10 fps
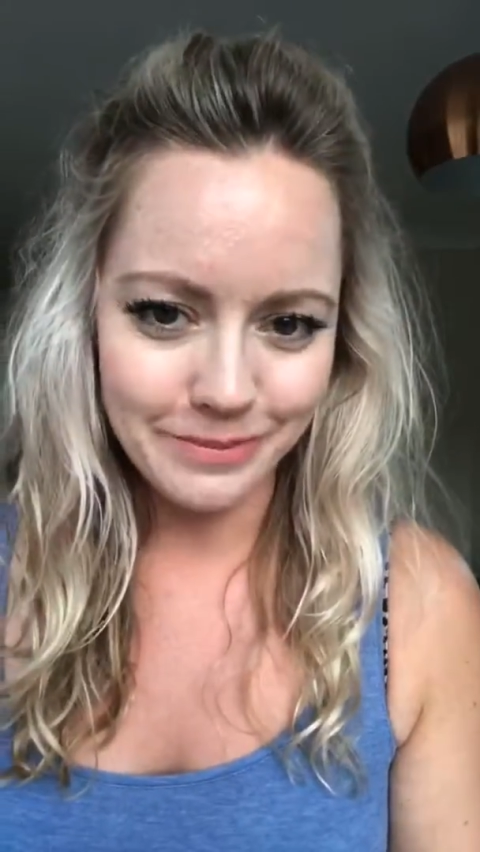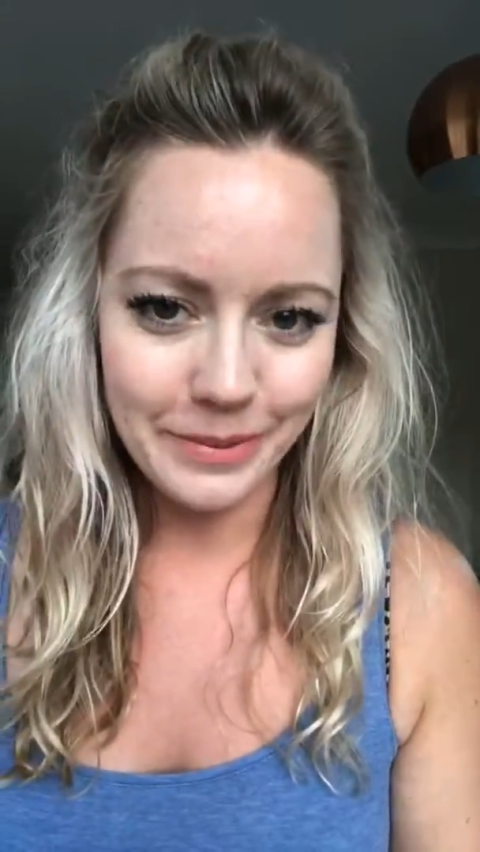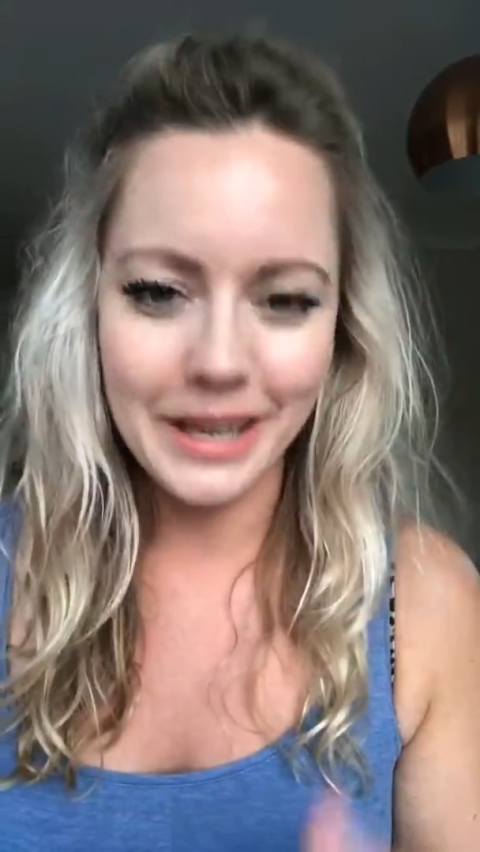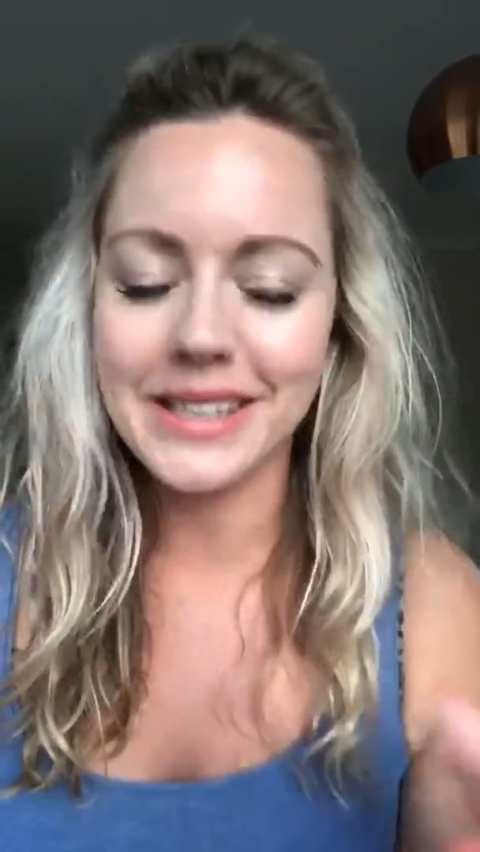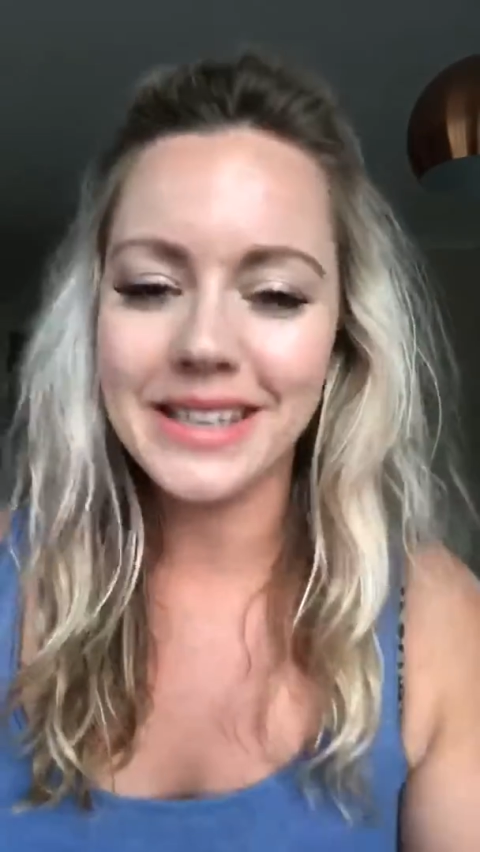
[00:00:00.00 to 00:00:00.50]

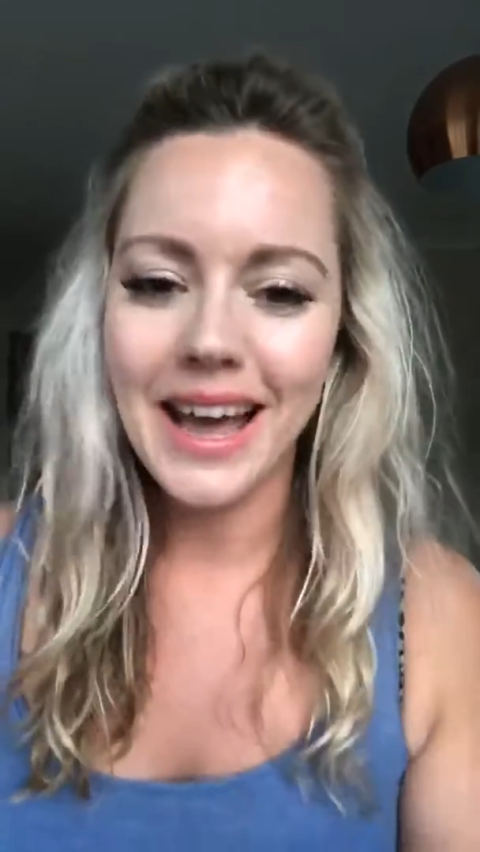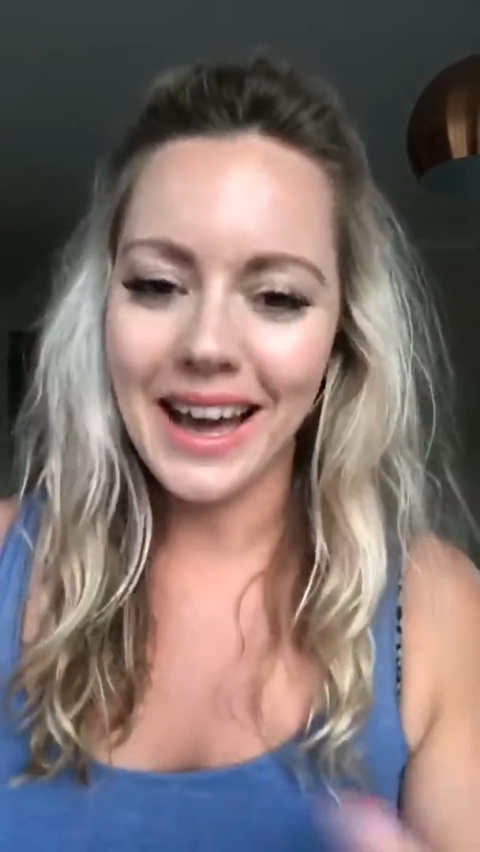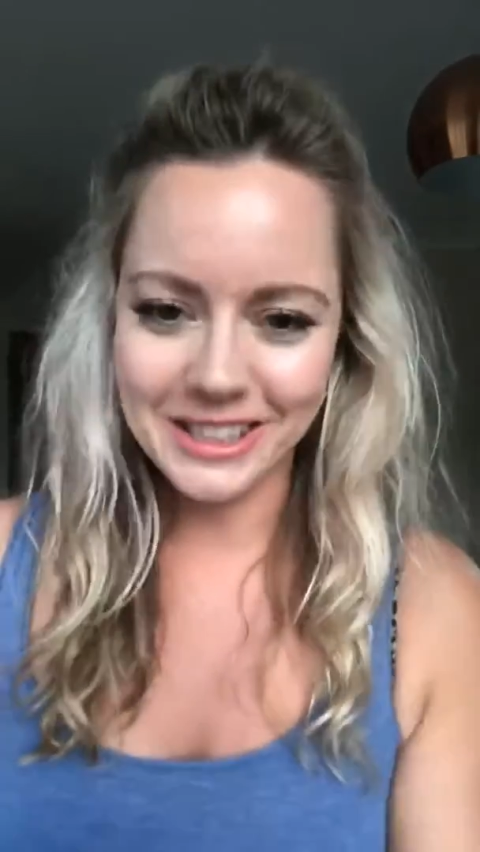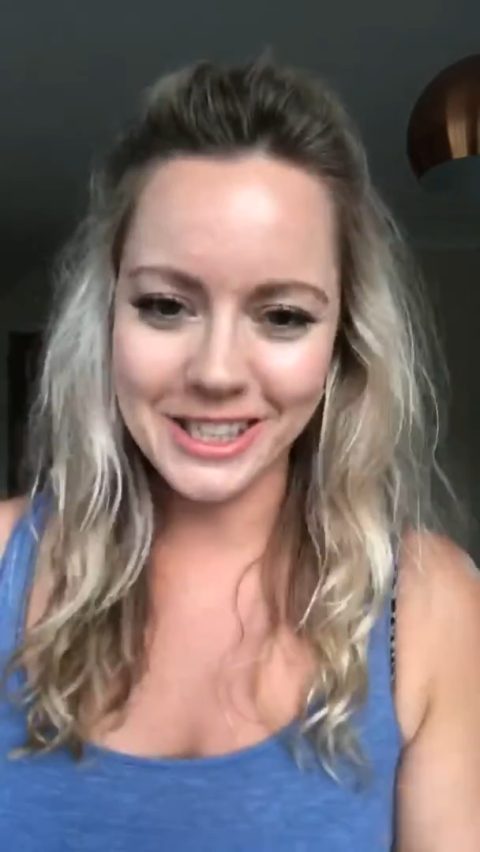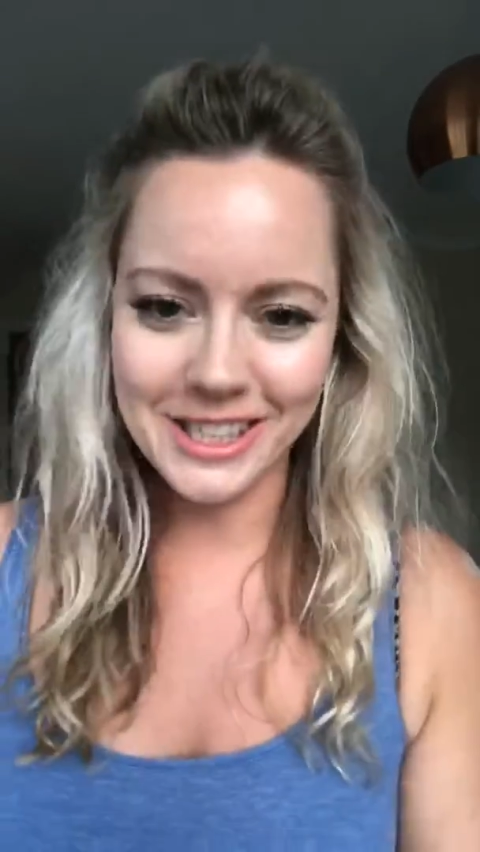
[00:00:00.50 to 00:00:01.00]
because
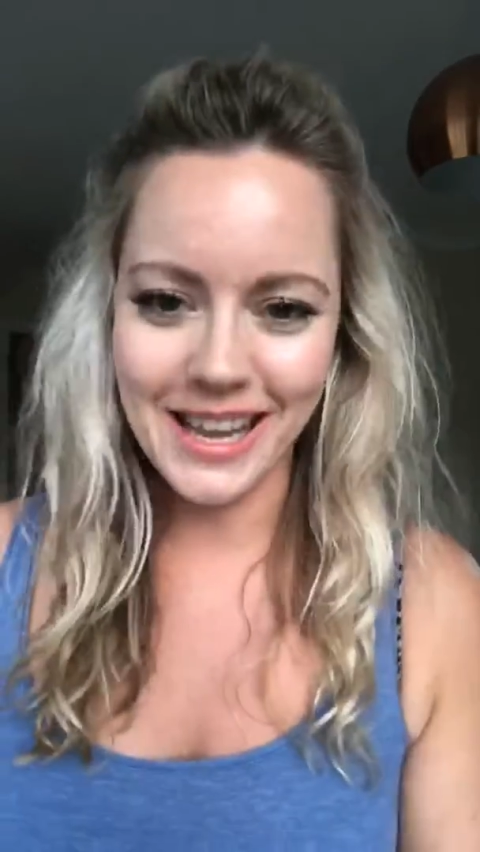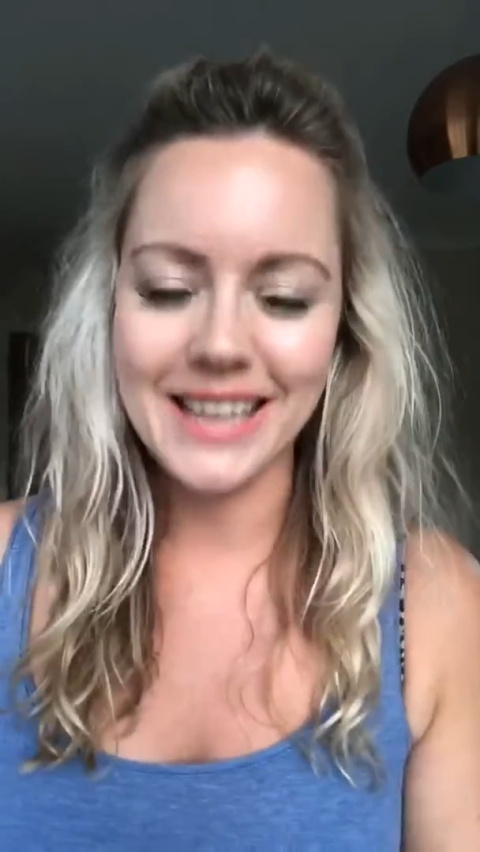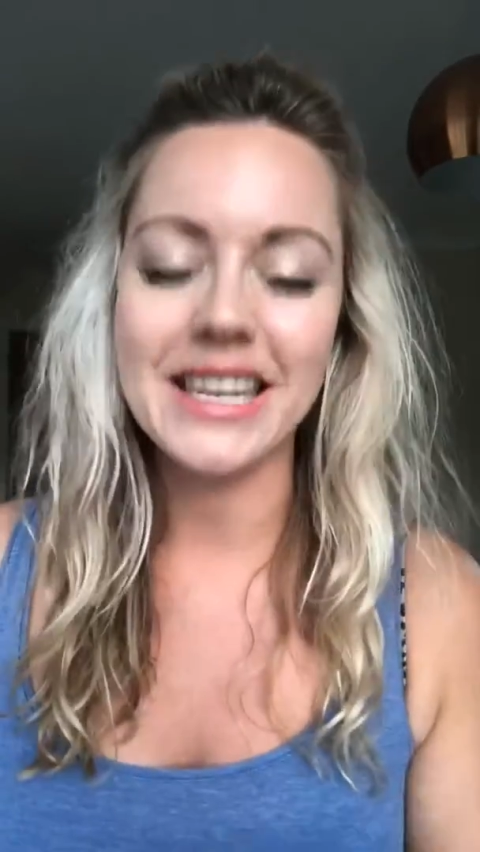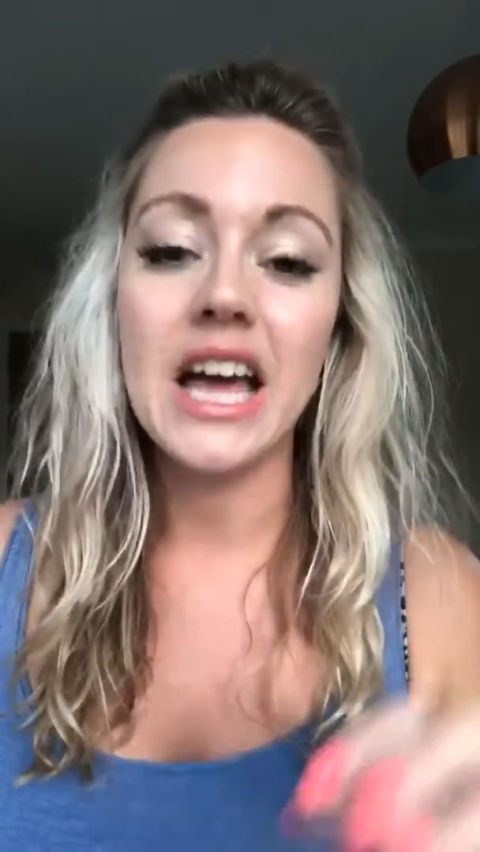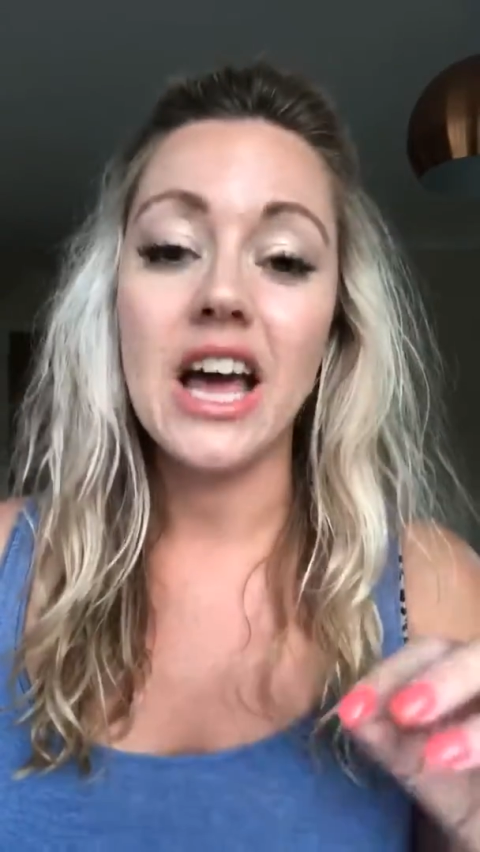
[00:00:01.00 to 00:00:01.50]
as I just said,